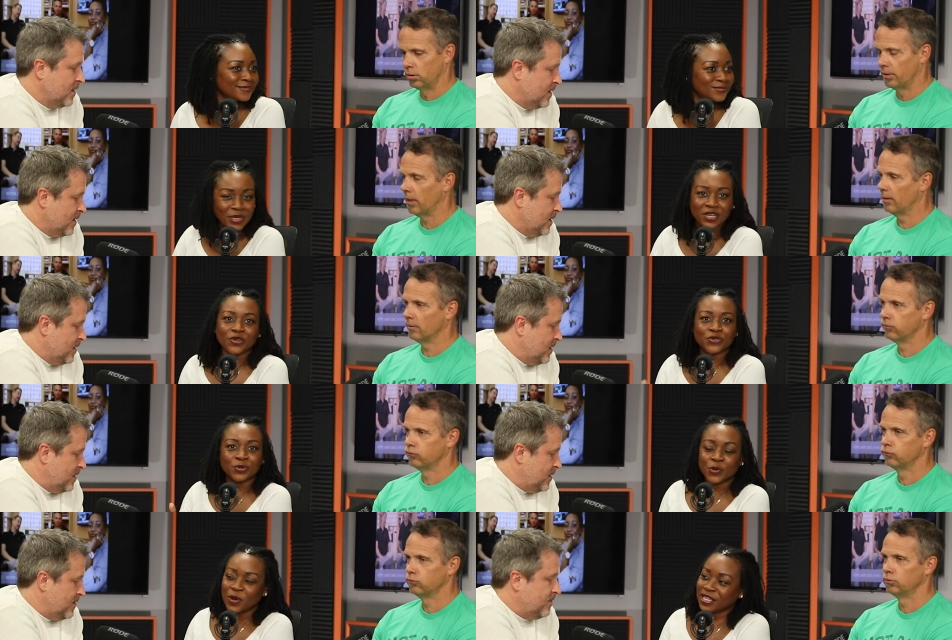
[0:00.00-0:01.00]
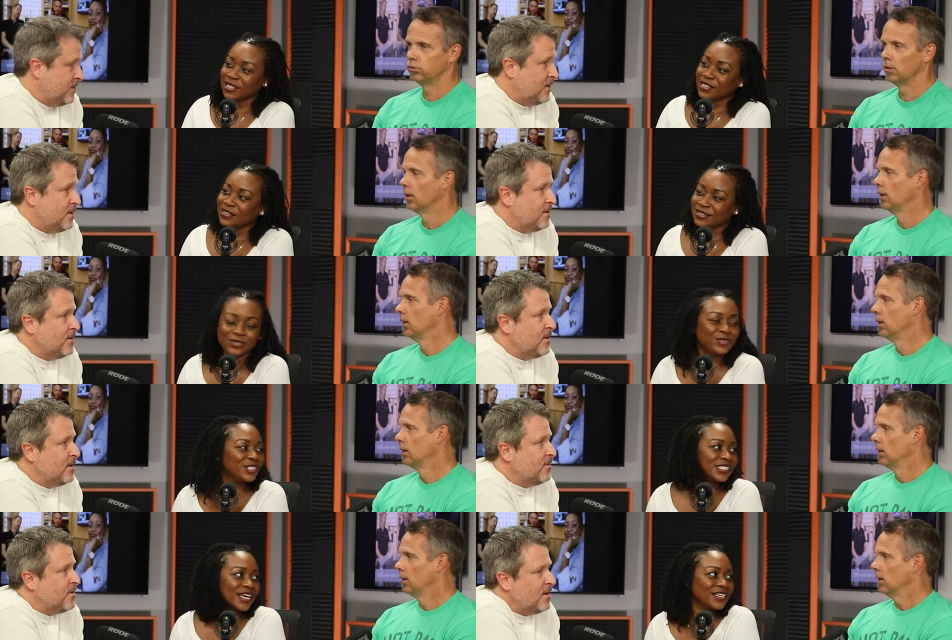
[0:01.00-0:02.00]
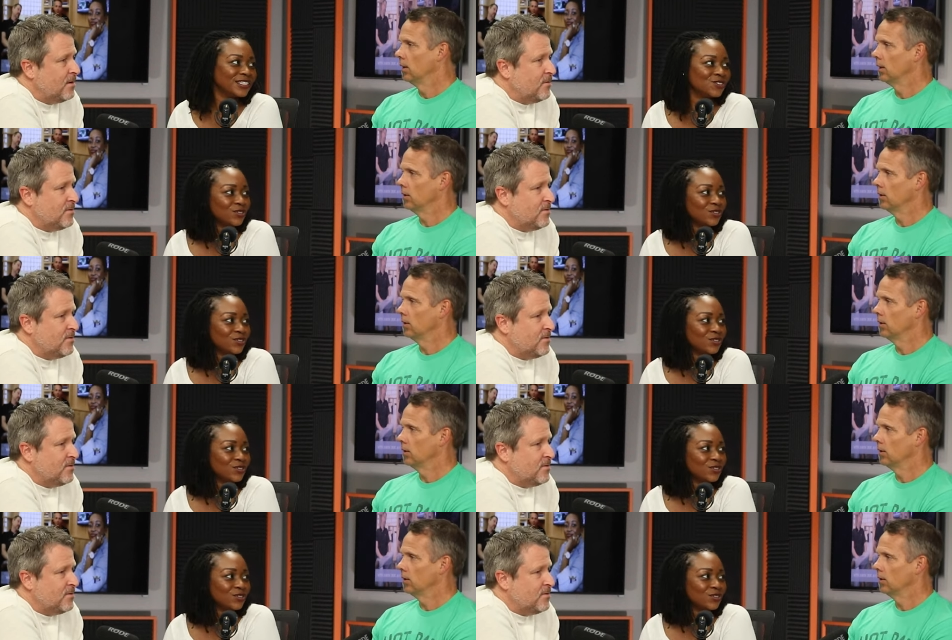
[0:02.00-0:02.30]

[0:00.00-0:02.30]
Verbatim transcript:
Speaker 1: You can go through yeah. them quickly. You just say yes or